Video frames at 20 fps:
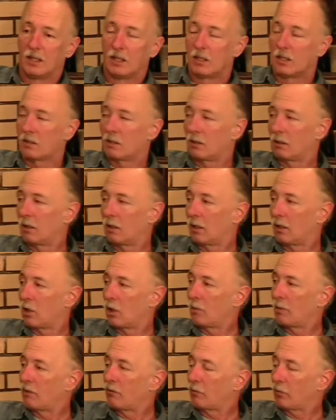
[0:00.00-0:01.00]
It's the little
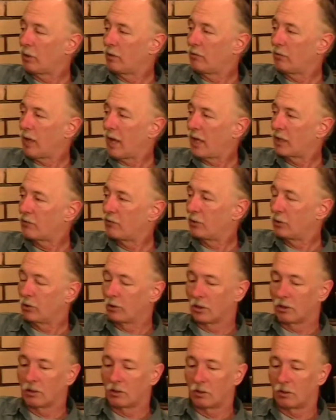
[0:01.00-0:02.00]
Adobe Free Flash
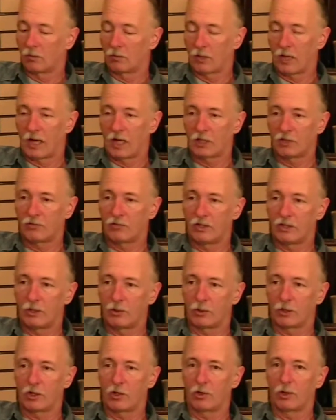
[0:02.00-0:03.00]
Viewer or Flash Video
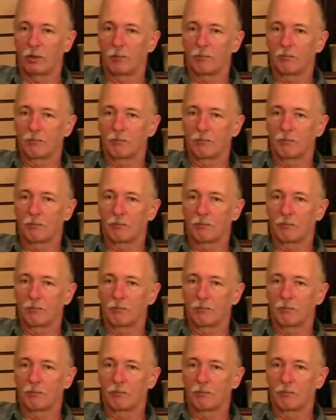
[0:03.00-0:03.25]
Encoder.